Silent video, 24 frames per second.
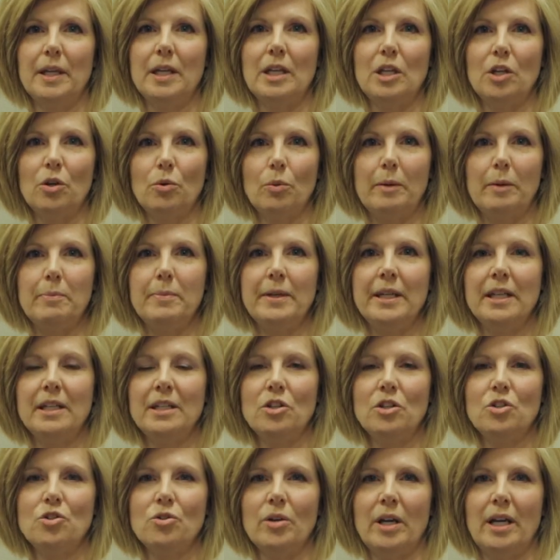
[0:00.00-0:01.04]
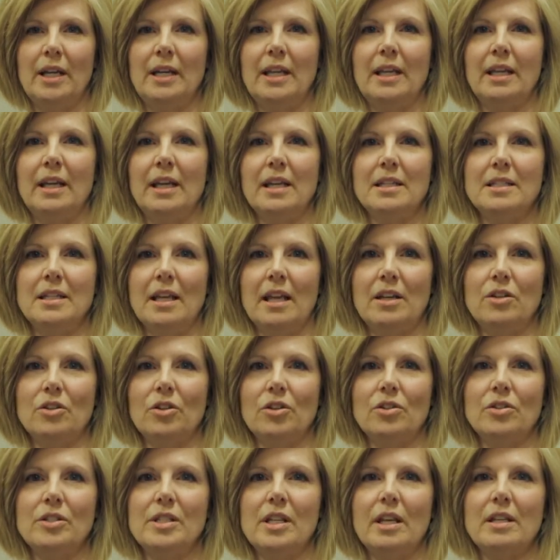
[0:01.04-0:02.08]
equipping and training
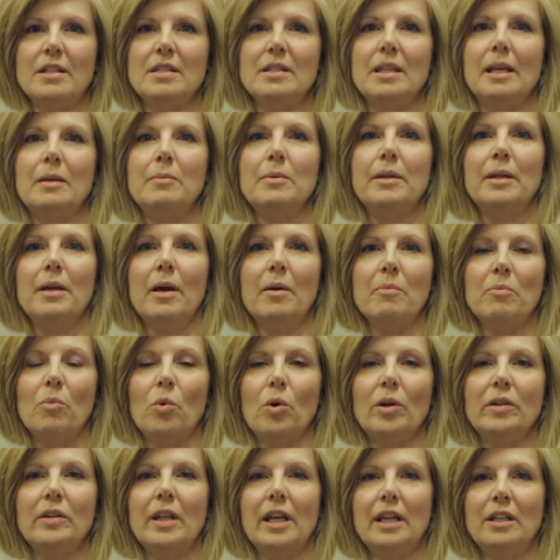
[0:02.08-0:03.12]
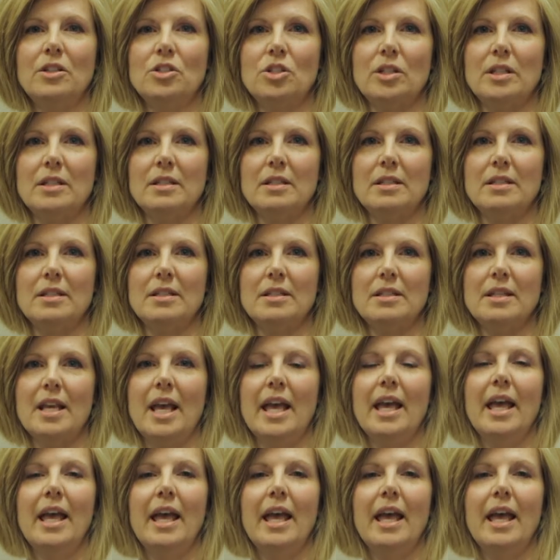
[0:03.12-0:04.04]
attenders as they become more like Jesus